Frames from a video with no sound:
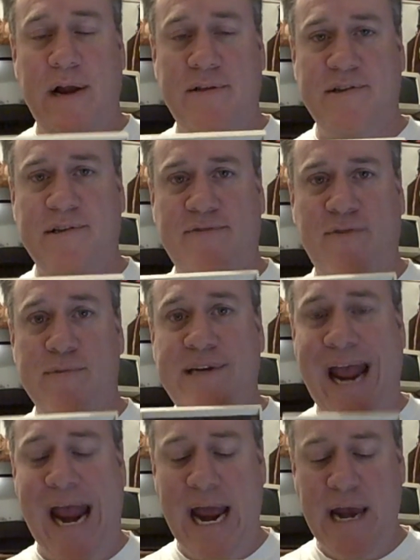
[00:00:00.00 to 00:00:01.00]
Now, this is from
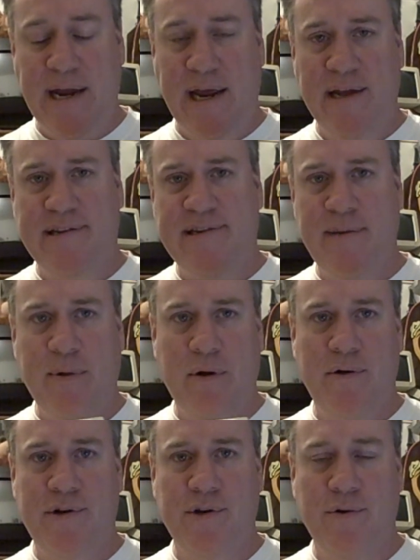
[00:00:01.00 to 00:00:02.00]
Tandy. It's
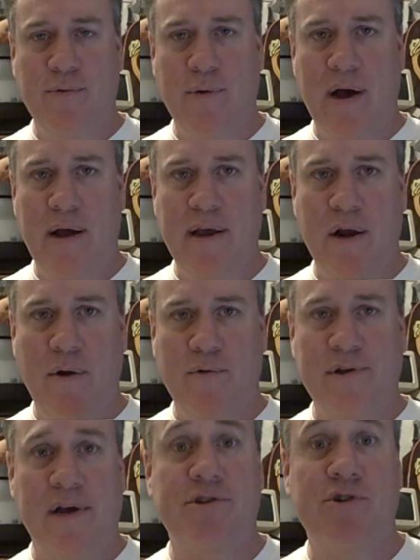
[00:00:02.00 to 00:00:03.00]
similar to, you
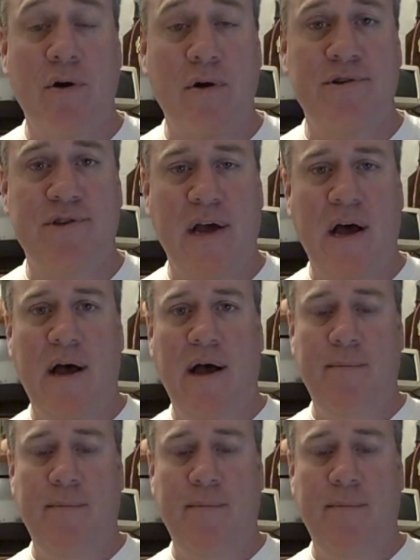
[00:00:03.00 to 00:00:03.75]
know, Stern's